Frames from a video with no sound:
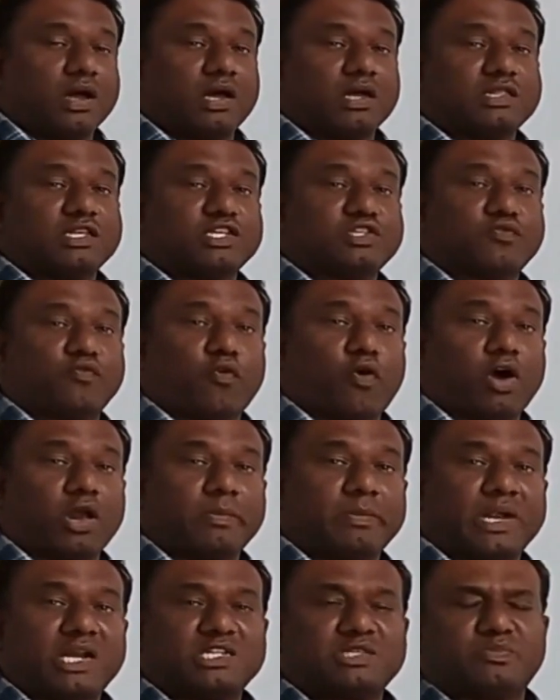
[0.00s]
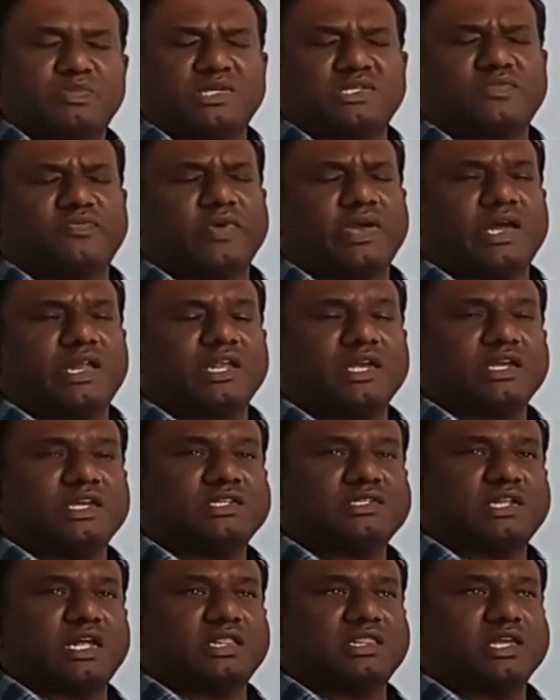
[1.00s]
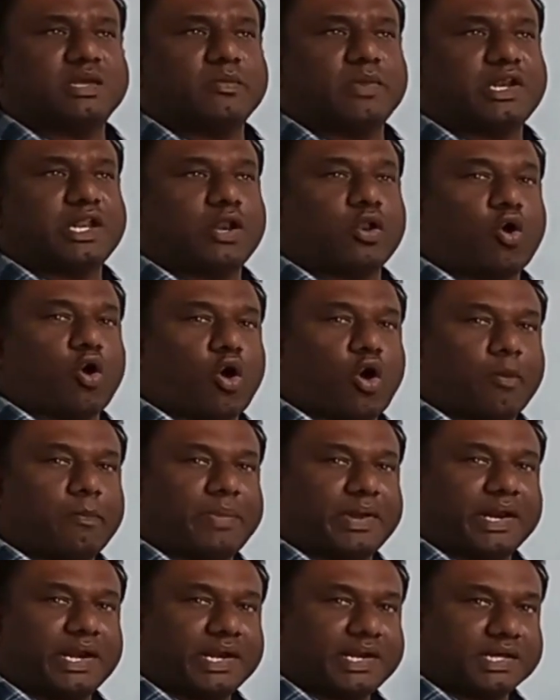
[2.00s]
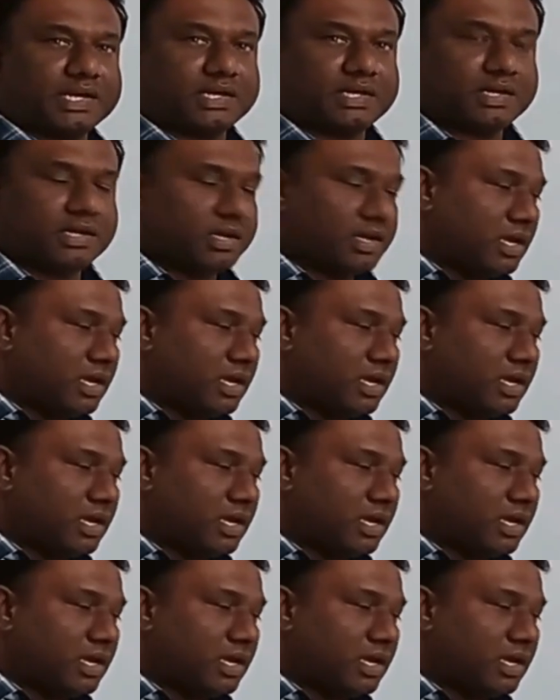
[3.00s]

this format specifier is nothing but an operator